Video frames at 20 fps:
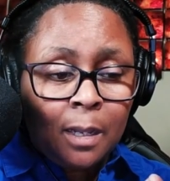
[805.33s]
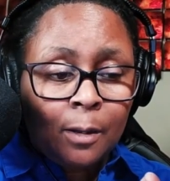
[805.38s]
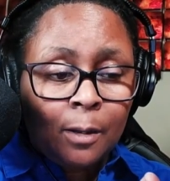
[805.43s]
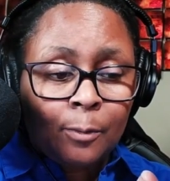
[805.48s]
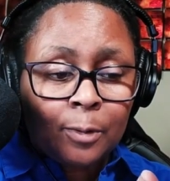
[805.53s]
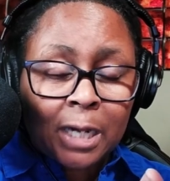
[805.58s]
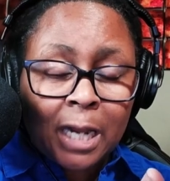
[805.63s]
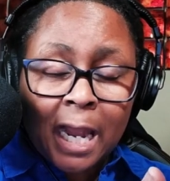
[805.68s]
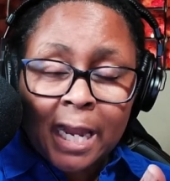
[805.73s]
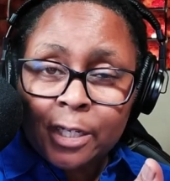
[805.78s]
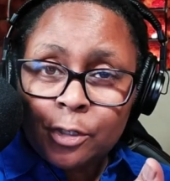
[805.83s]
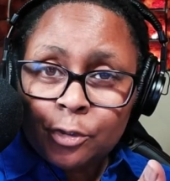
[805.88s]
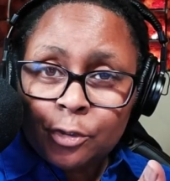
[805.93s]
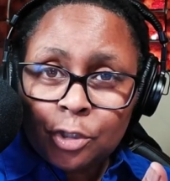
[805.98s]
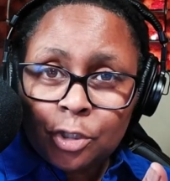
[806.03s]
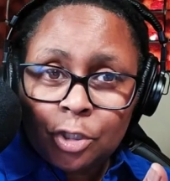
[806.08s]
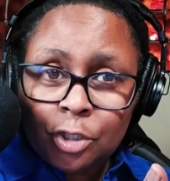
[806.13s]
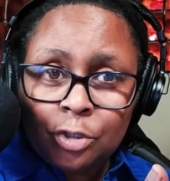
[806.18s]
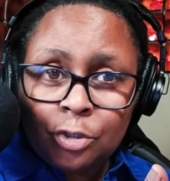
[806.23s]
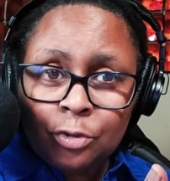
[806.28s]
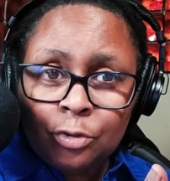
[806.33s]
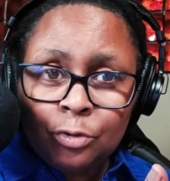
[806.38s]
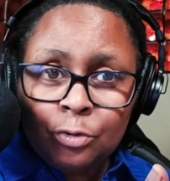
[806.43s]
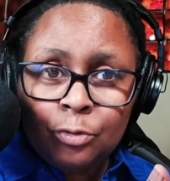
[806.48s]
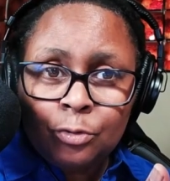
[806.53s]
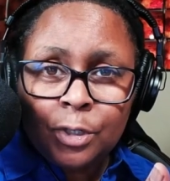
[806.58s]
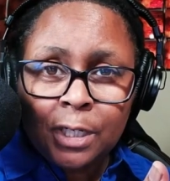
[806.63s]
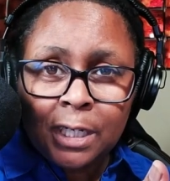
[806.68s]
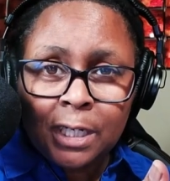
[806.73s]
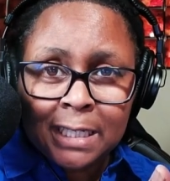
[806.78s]
what I used to
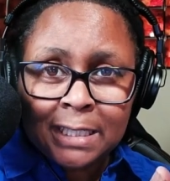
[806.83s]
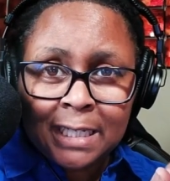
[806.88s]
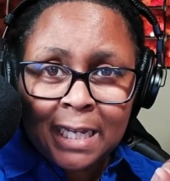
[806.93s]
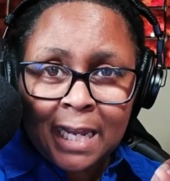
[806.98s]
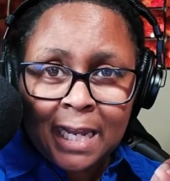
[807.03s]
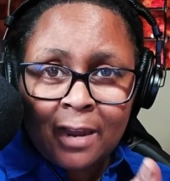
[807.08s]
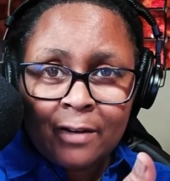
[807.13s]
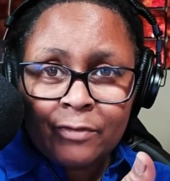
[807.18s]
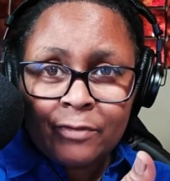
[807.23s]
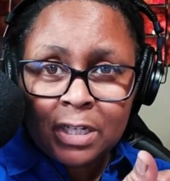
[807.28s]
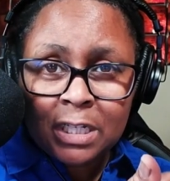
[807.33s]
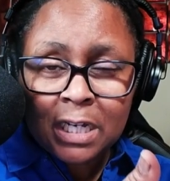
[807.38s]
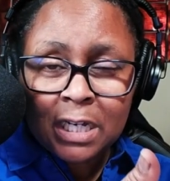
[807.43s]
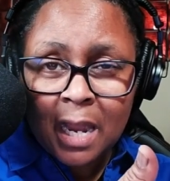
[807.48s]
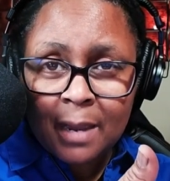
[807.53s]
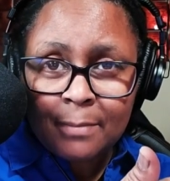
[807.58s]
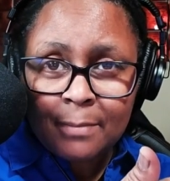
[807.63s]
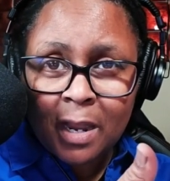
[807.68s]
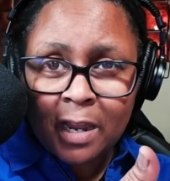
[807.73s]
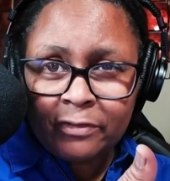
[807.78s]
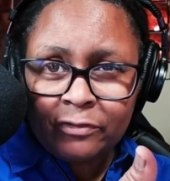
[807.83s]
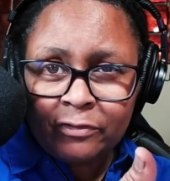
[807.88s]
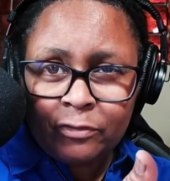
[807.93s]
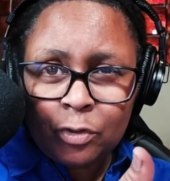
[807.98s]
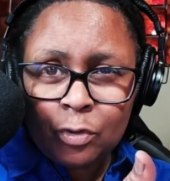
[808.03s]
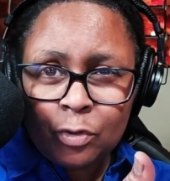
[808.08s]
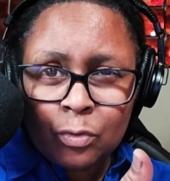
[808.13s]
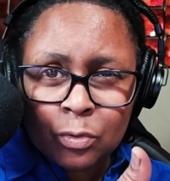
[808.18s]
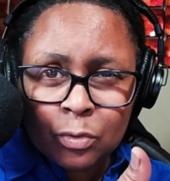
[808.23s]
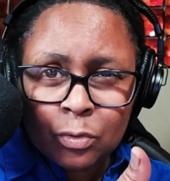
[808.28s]
do is every time I
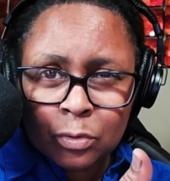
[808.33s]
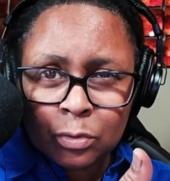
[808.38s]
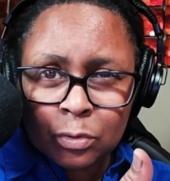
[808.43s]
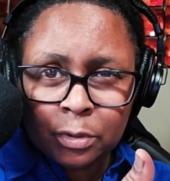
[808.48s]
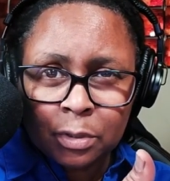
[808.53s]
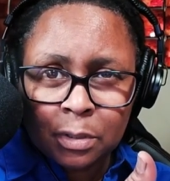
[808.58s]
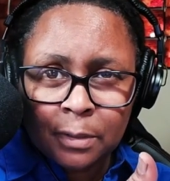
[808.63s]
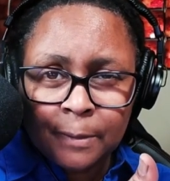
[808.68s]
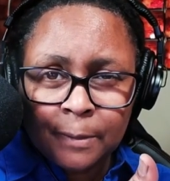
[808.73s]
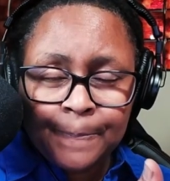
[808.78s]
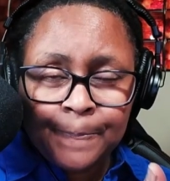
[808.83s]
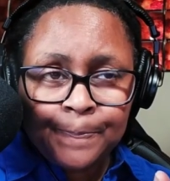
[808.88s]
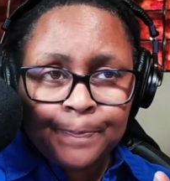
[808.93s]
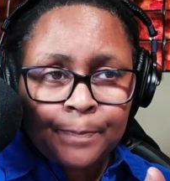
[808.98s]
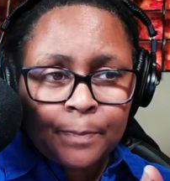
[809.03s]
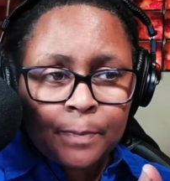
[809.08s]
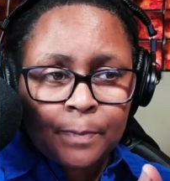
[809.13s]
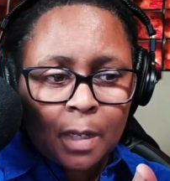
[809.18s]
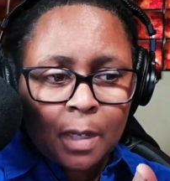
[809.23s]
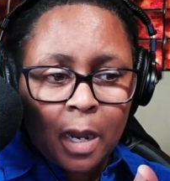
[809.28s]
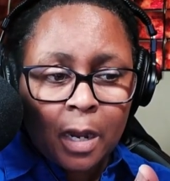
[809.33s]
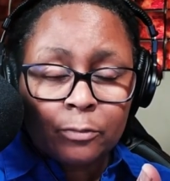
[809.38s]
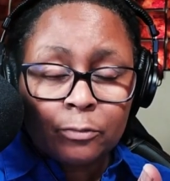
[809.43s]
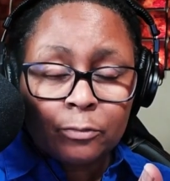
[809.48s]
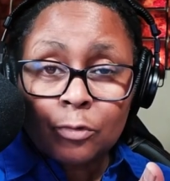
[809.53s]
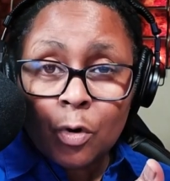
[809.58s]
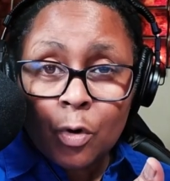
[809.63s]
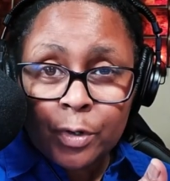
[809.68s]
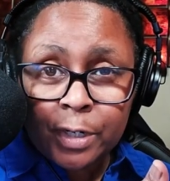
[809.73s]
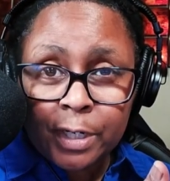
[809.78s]
fueled, I
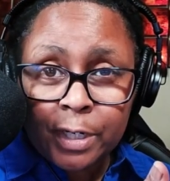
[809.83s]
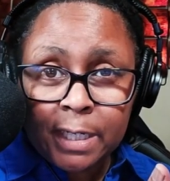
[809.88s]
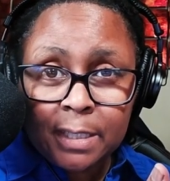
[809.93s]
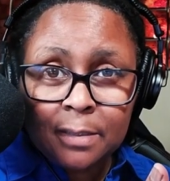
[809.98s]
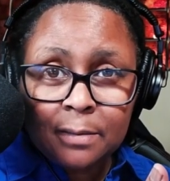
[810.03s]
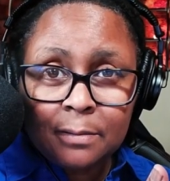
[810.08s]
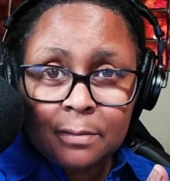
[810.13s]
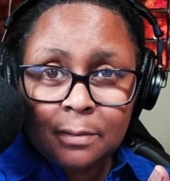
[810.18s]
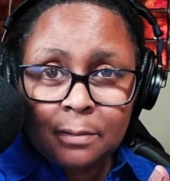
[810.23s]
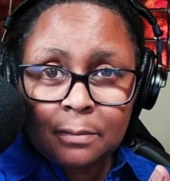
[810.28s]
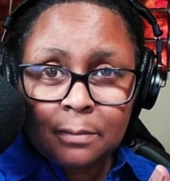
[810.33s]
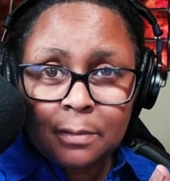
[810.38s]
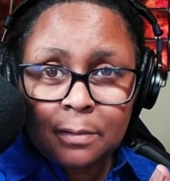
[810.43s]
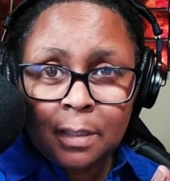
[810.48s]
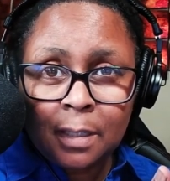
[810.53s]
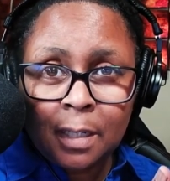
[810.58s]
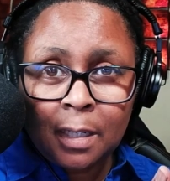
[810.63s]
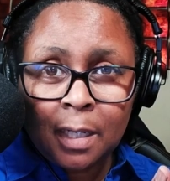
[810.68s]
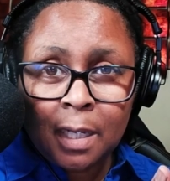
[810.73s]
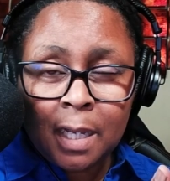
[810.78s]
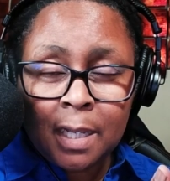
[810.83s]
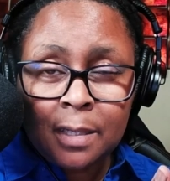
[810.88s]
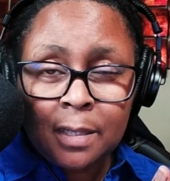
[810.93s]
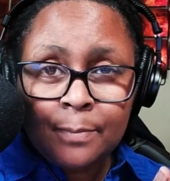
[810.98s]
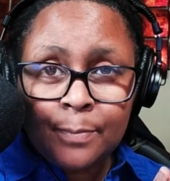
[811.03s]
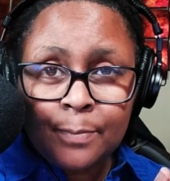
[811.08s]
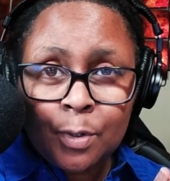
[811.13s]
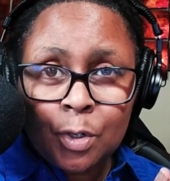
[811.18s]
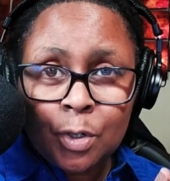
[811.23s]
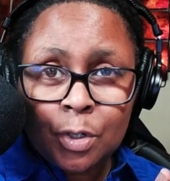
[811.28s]
wrote it in the
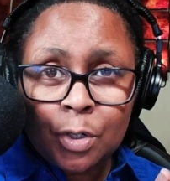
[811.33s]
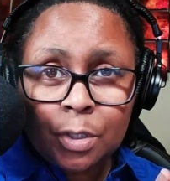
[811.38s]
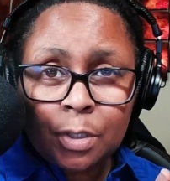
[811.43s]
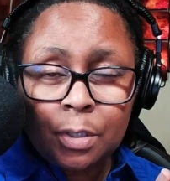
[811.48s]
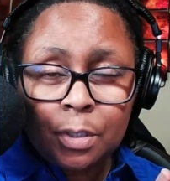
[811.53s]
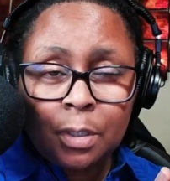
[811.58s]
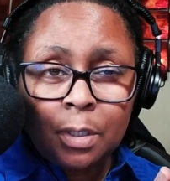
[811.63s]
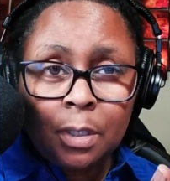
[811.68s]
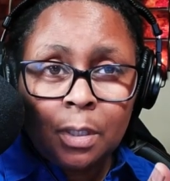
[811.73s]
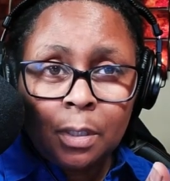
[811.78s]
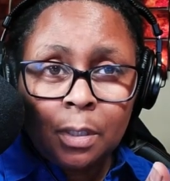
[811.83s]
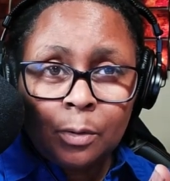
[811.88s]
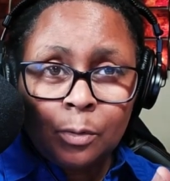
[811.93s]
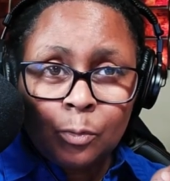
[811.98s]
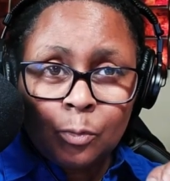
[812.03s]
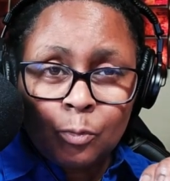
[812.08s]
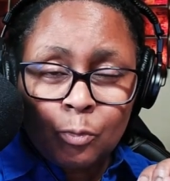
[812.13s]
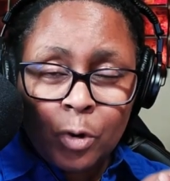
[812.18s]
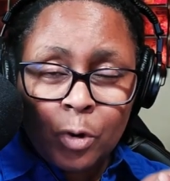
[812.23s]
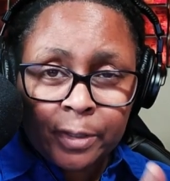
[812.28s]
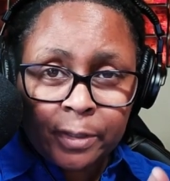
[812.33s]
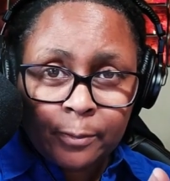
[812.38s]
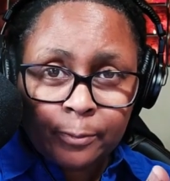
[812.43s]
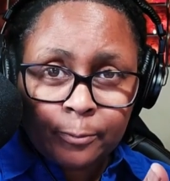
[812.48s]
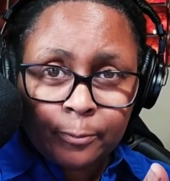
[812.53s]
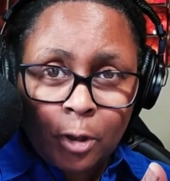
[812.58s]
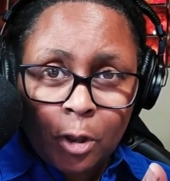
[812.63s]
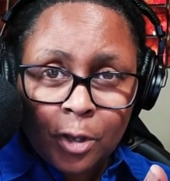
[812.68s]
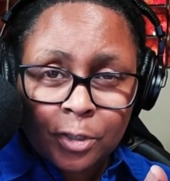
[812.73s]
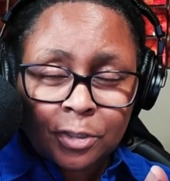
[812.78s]
book what the
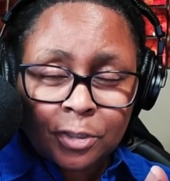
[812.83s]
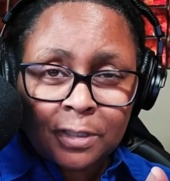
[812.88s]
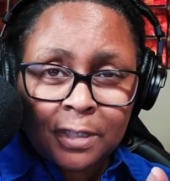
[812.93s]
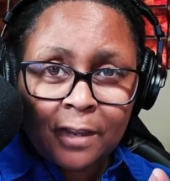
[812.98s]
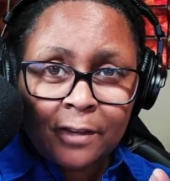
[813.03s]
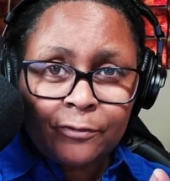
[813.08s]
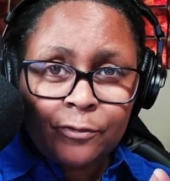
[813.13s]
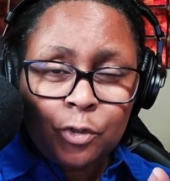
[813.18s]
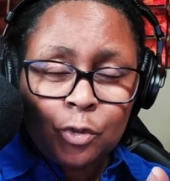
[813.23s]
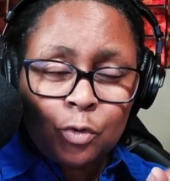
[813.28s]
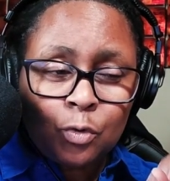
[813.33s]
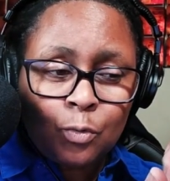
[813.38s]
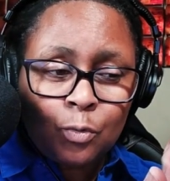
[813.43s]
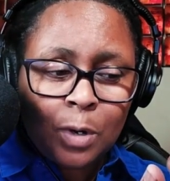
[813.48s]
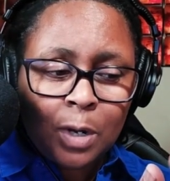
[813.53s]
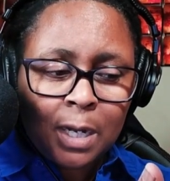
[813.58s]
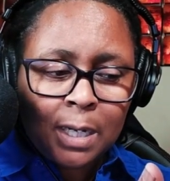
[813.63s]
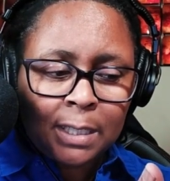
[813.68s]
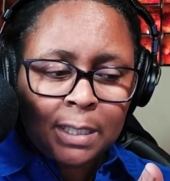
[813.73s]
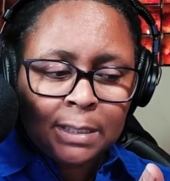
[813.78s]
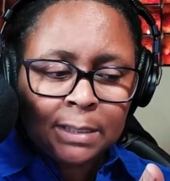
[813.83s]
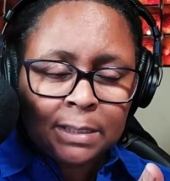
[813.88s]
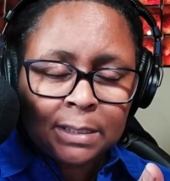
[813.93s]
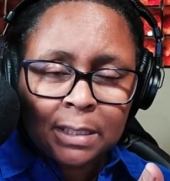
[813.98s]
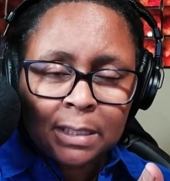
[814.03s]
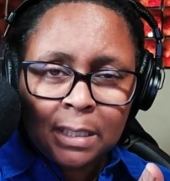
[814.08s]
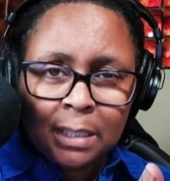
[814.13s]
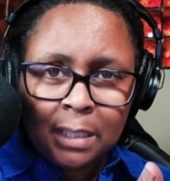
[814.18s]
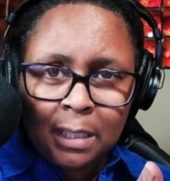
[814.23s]
cost of that fuel was,